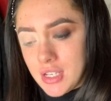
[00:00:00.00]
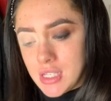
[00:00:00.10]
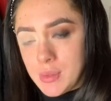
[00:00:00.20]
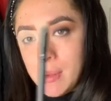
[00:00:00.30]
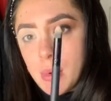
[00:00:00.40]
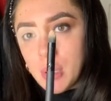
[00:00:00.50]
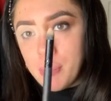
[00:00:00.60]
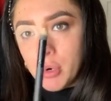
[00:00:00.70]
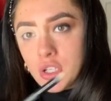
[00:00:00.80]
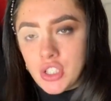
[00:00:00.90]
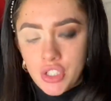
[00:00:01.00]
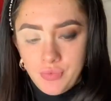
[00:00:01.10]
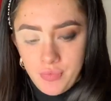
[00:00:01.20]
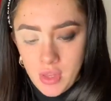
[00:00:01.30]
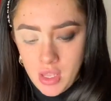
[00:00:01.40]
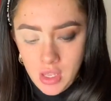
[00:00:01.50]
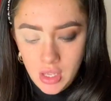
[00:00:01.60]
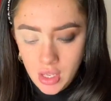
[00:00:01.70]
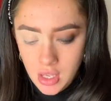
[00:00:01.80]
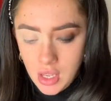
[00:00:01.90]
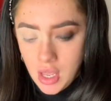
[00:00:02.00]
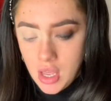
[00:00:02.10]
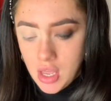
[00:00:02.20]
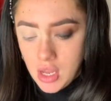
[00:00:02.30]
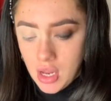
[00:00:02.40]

a C sea brush and